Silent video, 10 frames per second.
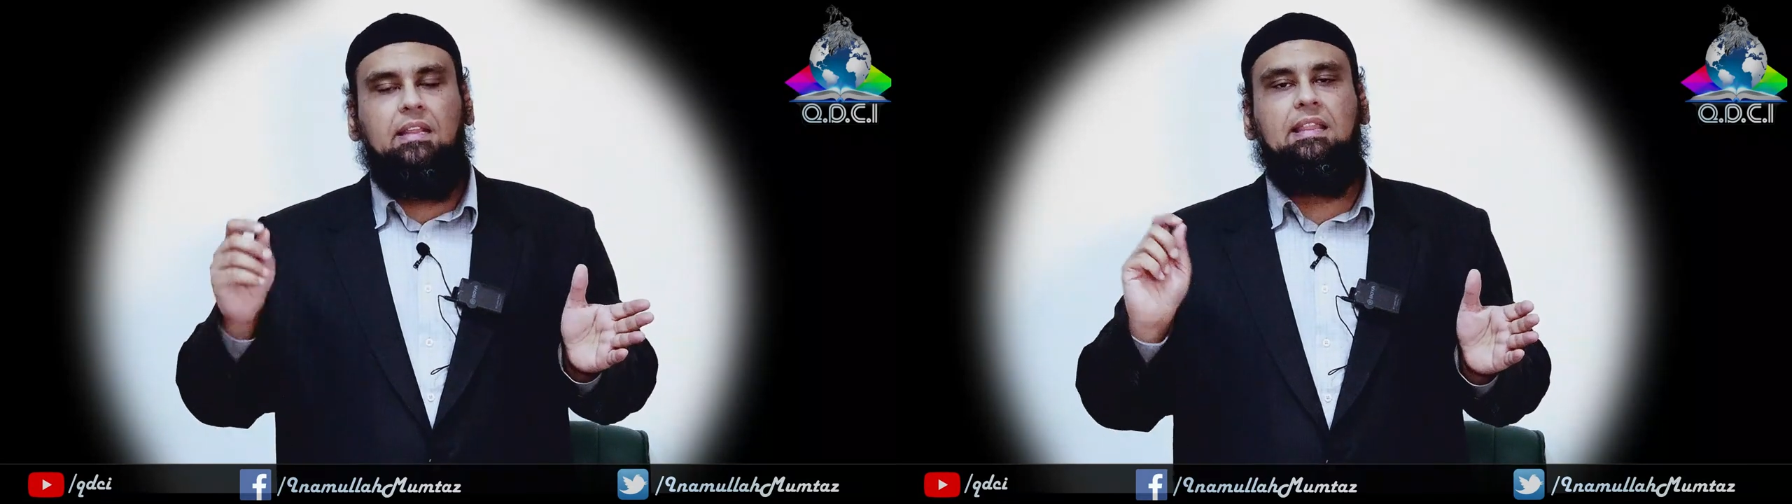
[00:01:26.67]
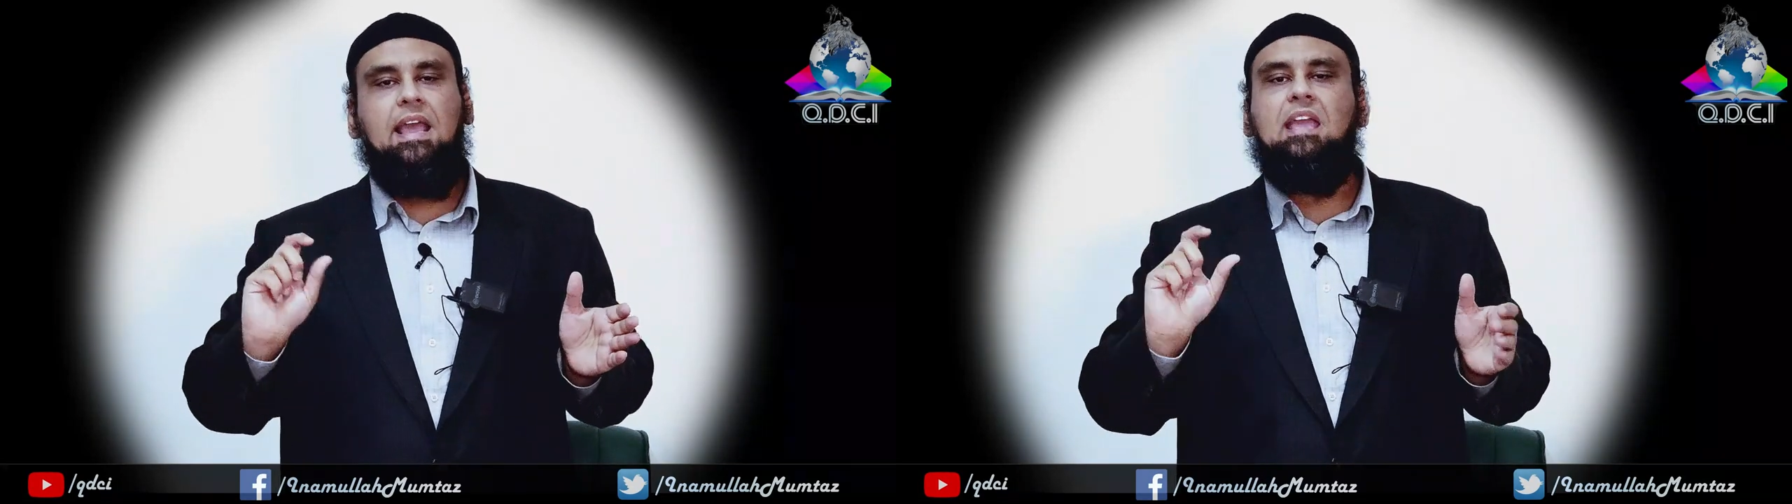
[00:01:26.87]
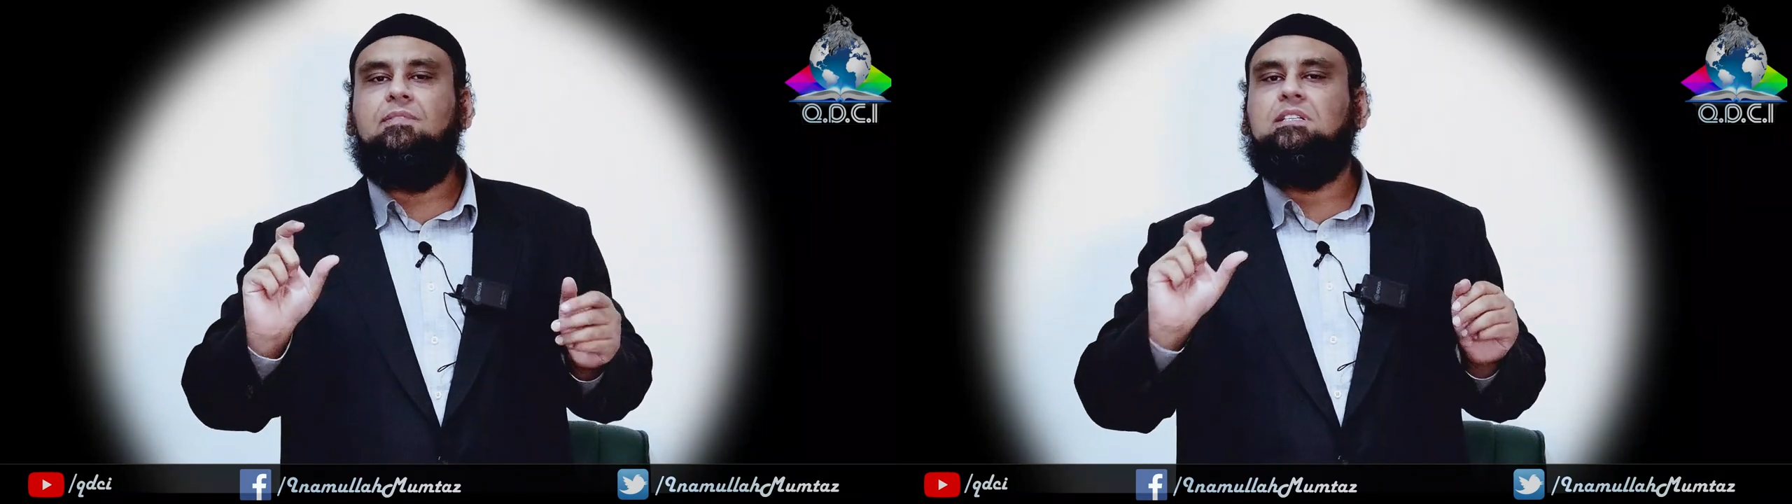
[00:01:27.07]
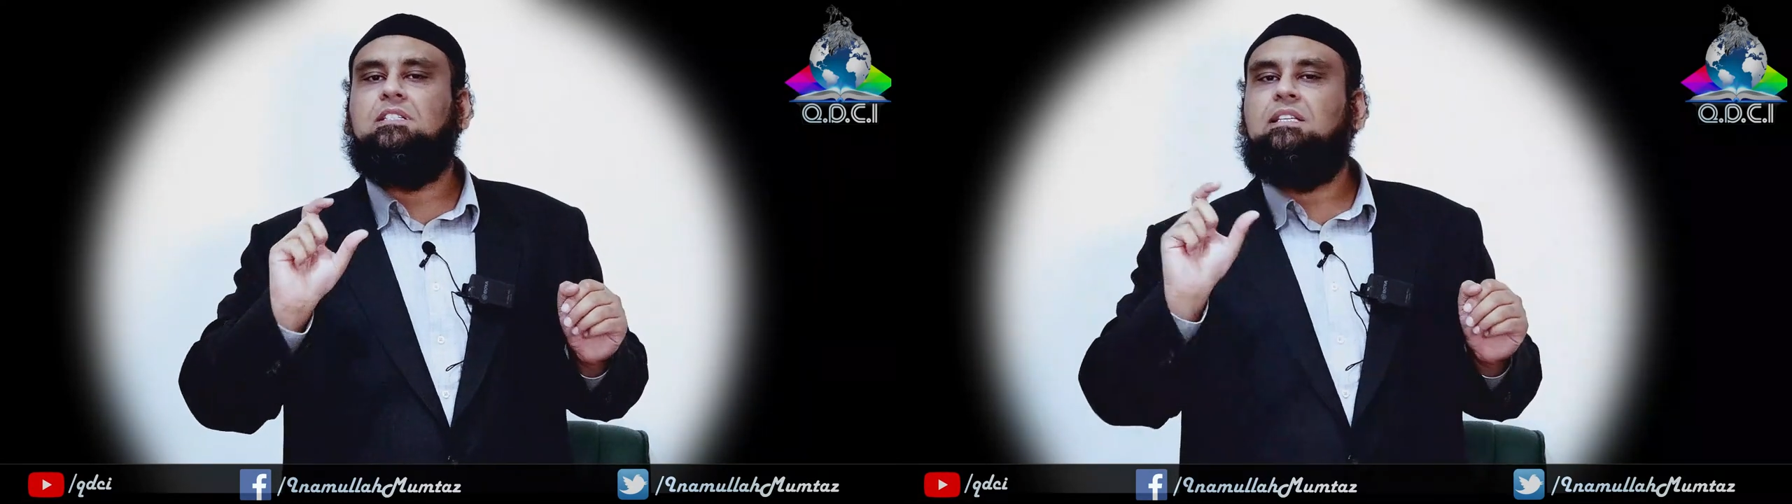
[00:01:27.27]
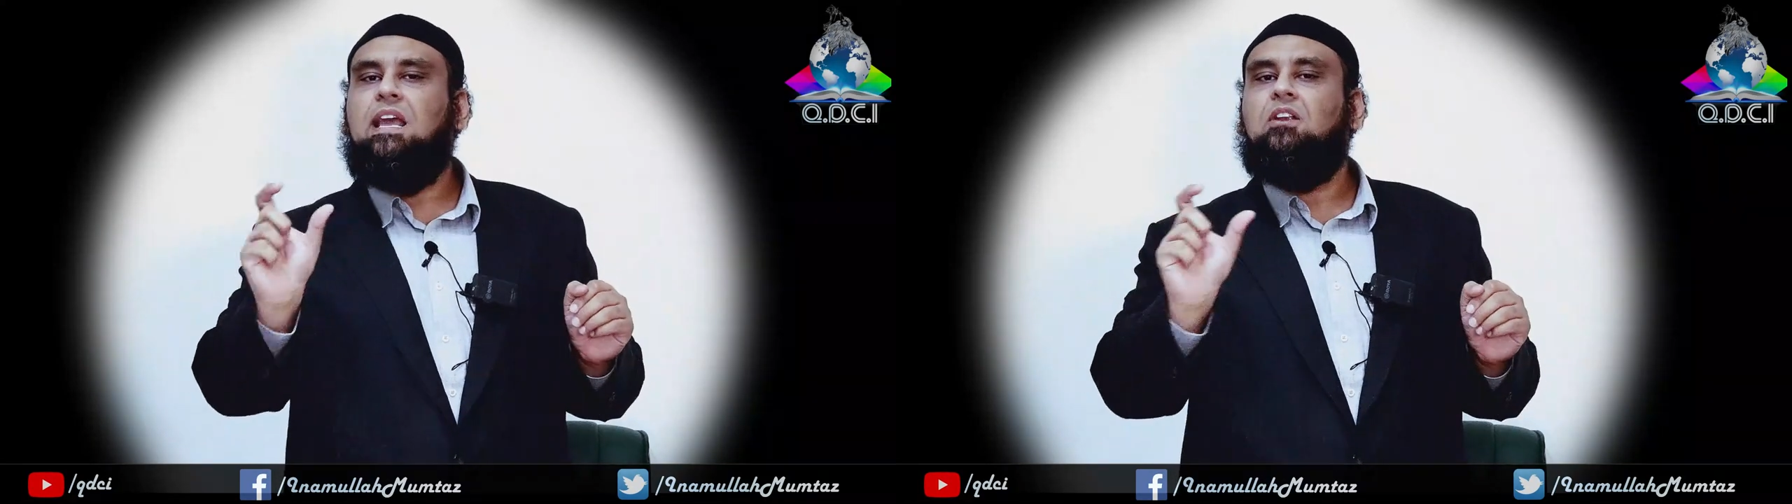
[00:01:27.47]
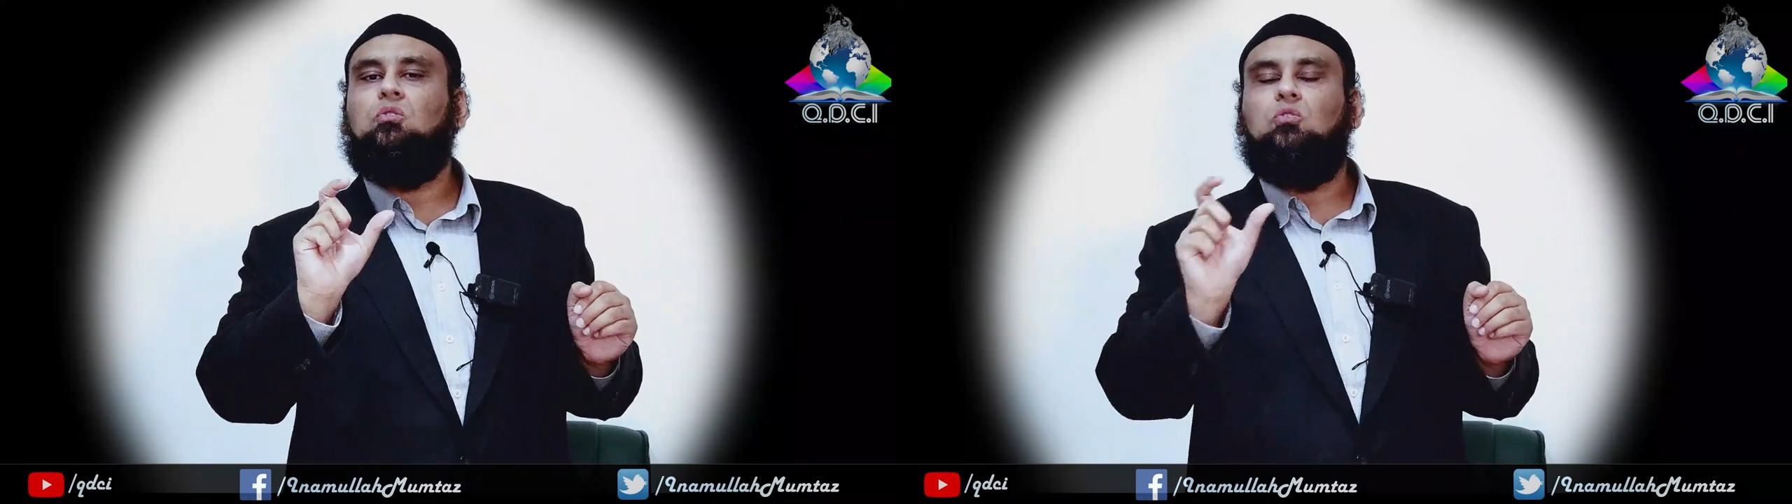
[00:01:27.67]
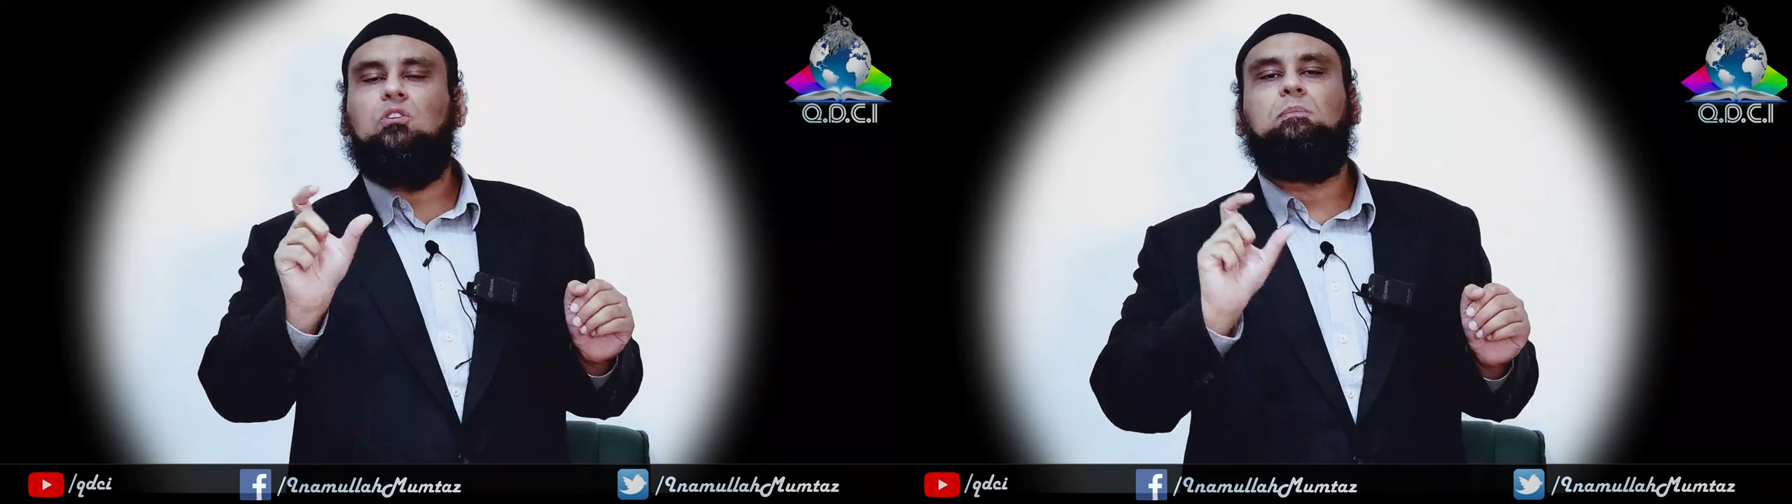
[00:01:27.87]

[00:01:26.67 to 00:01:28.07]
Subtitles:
they even say to those